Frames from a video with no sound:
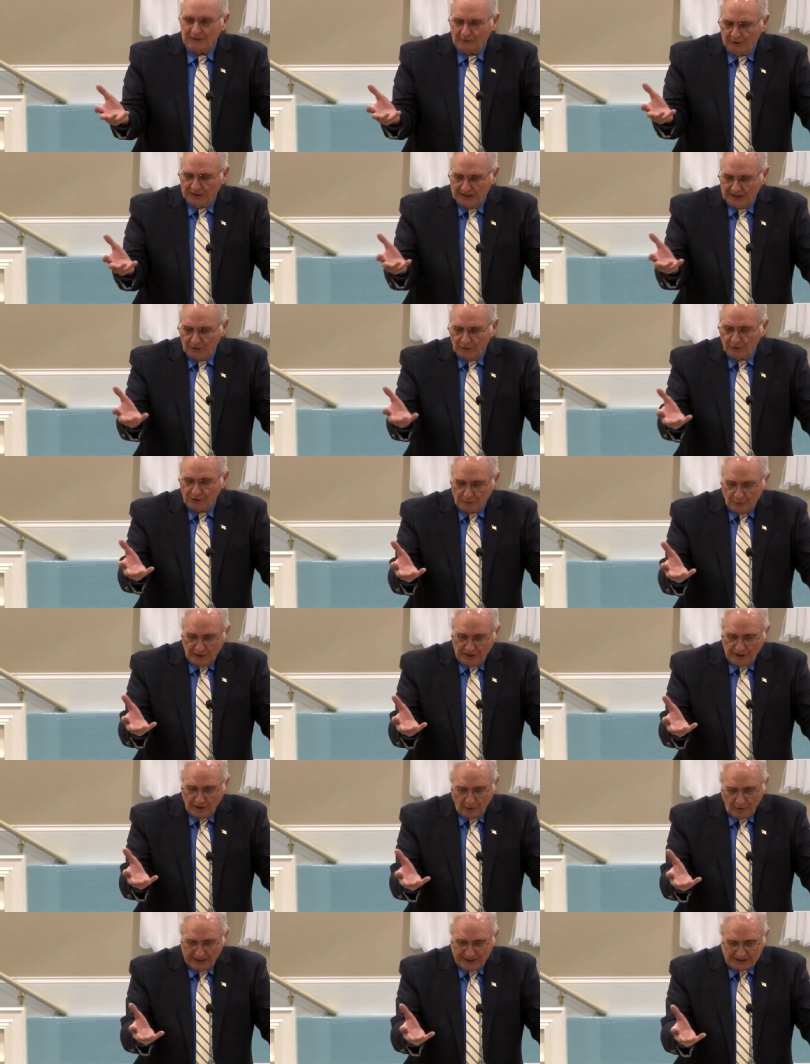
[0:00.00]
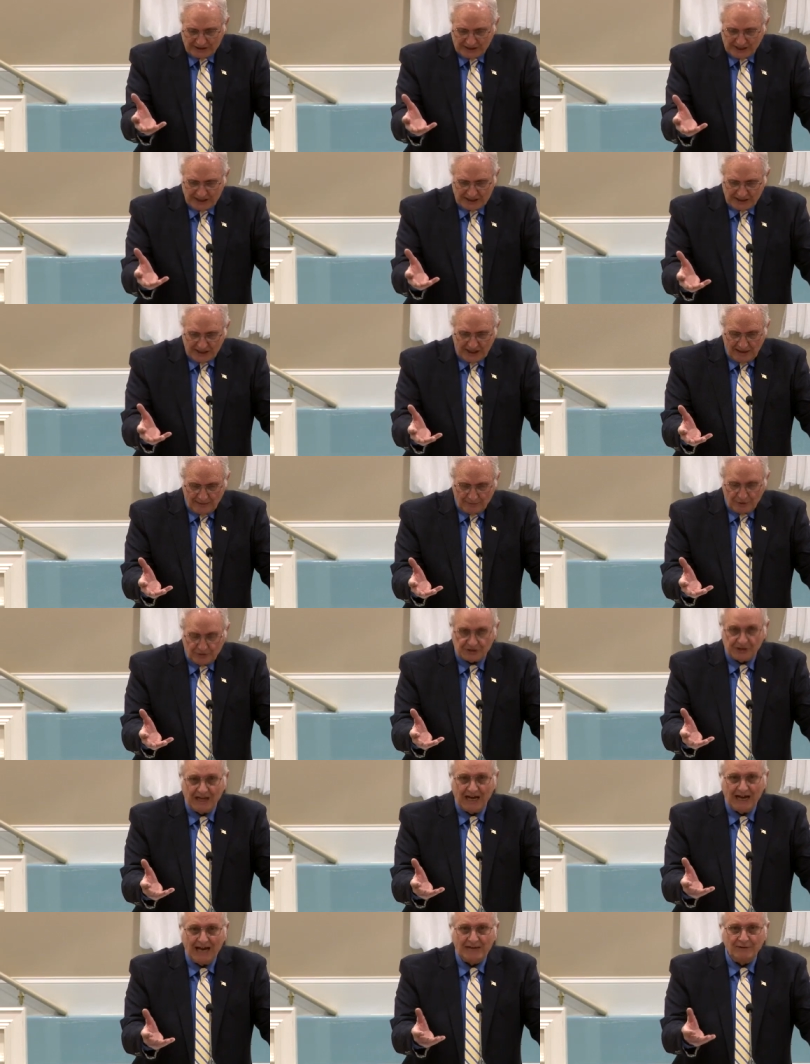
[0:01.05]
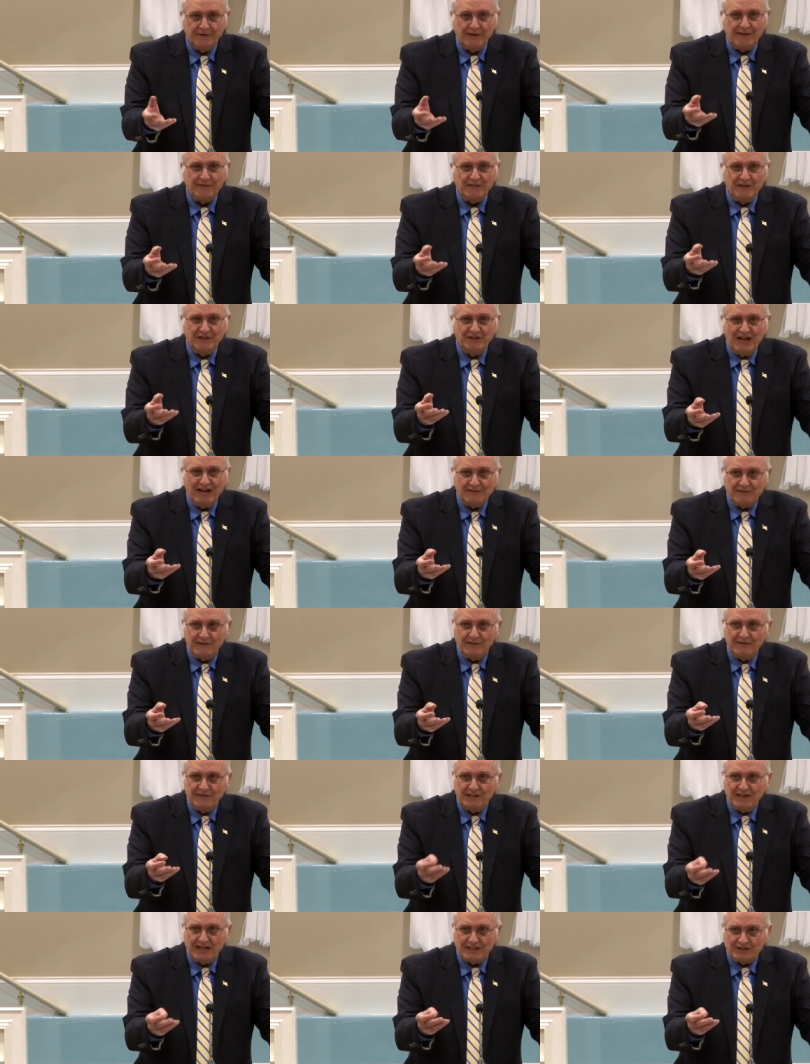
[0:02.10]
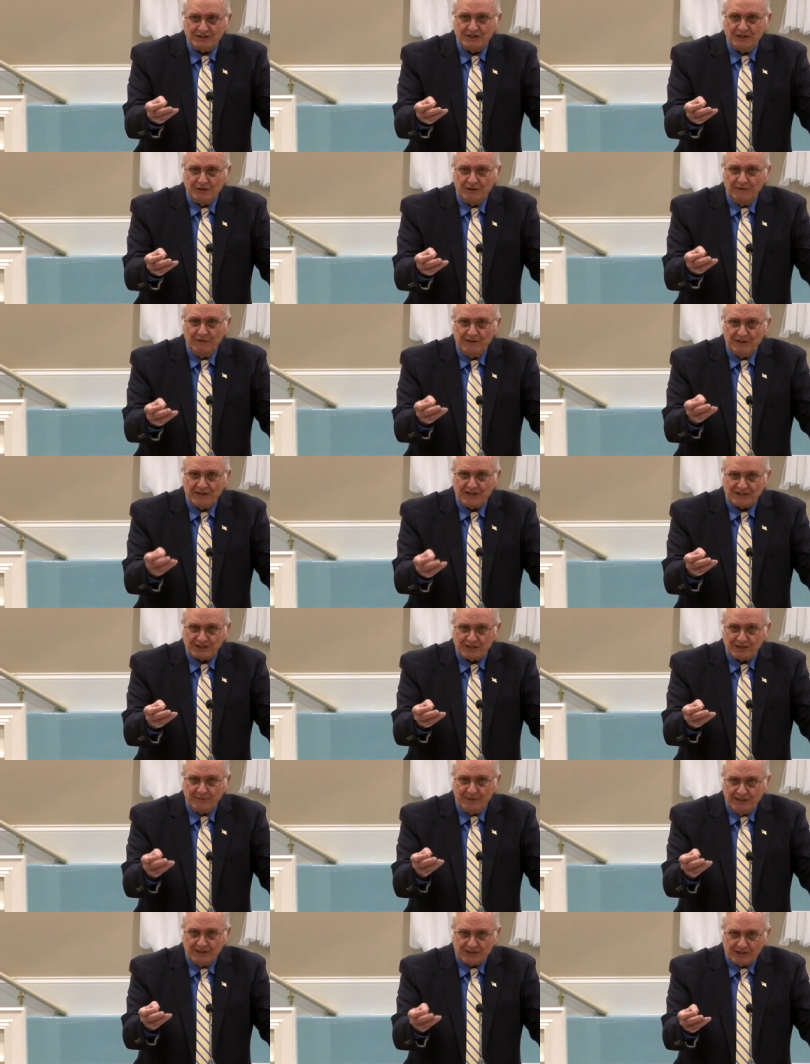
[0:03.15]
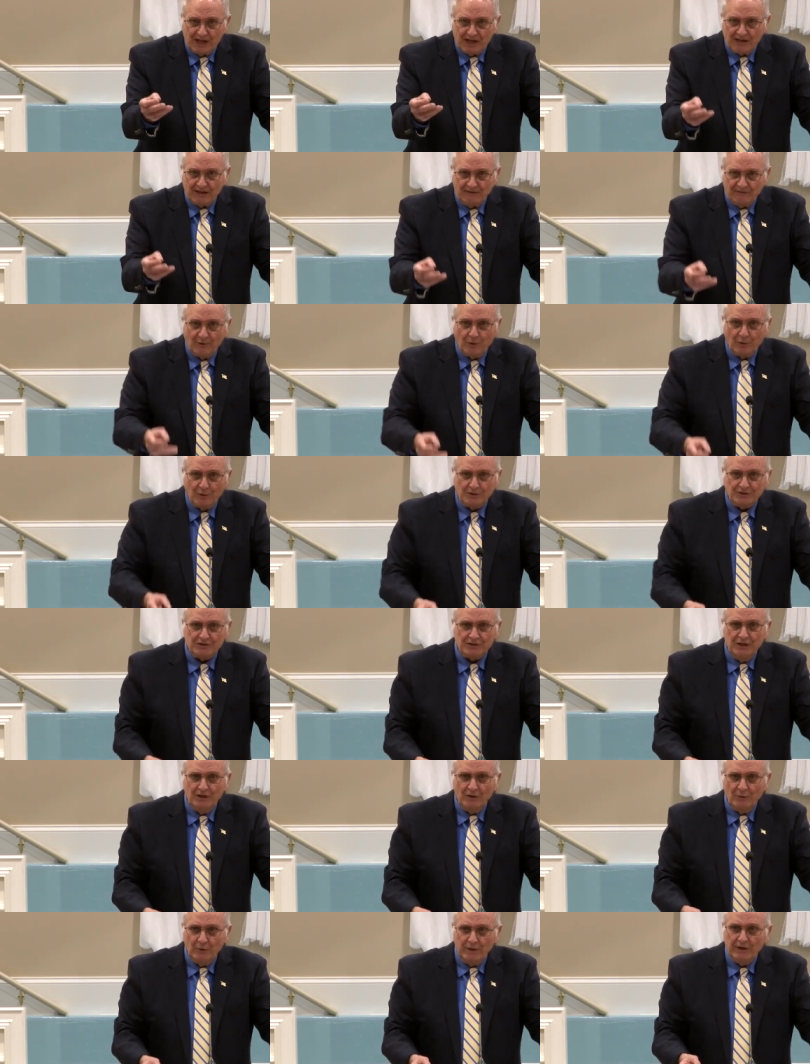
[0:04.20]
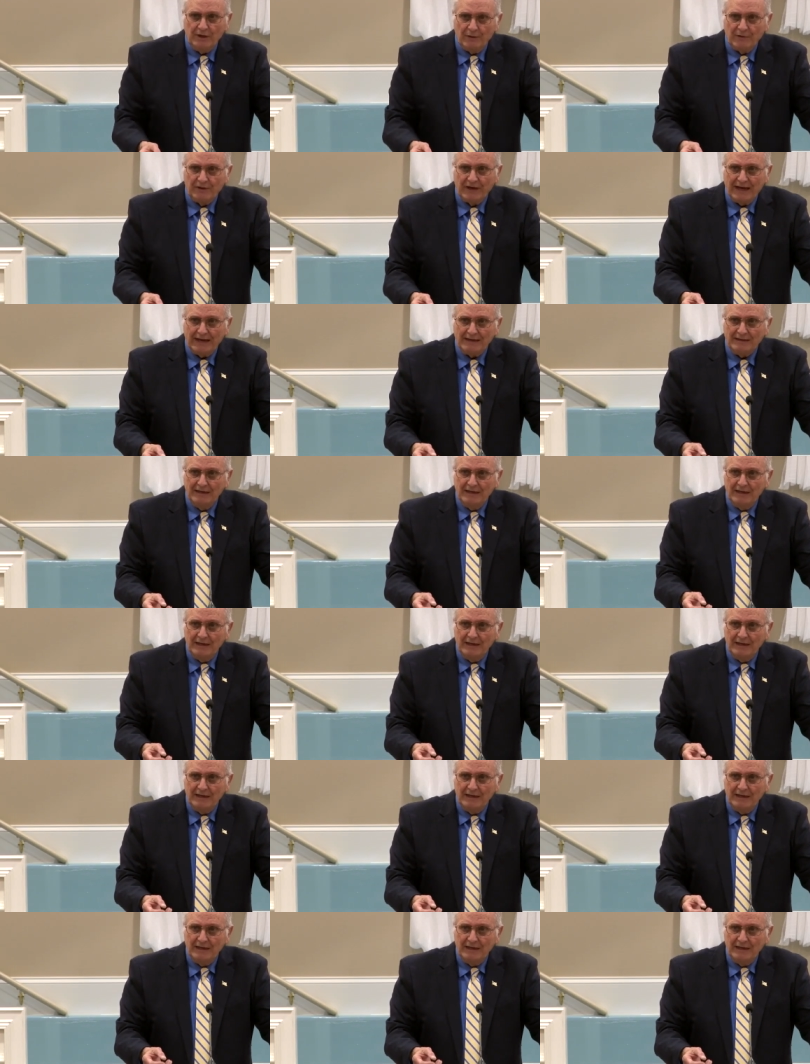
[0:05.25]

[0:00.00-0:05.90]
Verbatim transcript: We, knew, we know what it says in Hebrews 9 without the death of the testator, the testament is not in force. We know that.